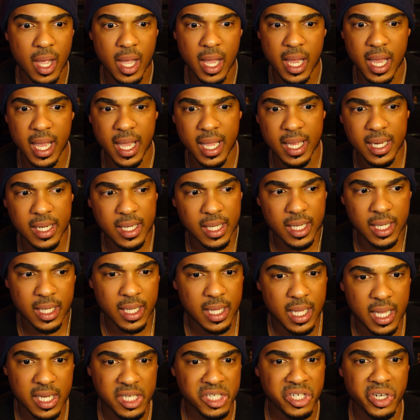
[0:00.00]
and
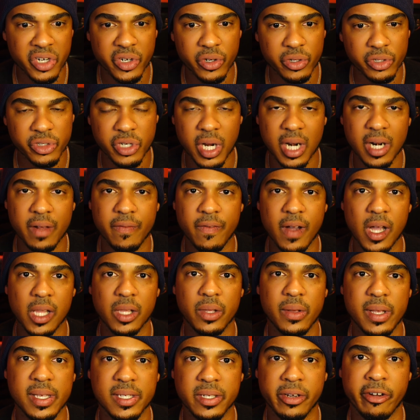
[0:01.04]
in general and try to
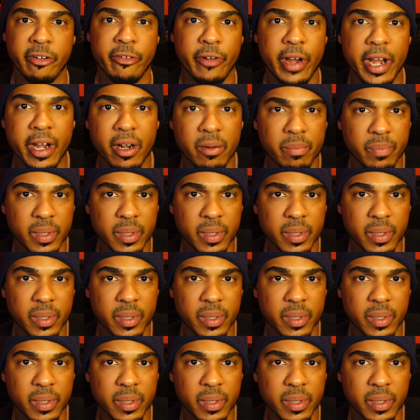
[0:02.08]
follow his career.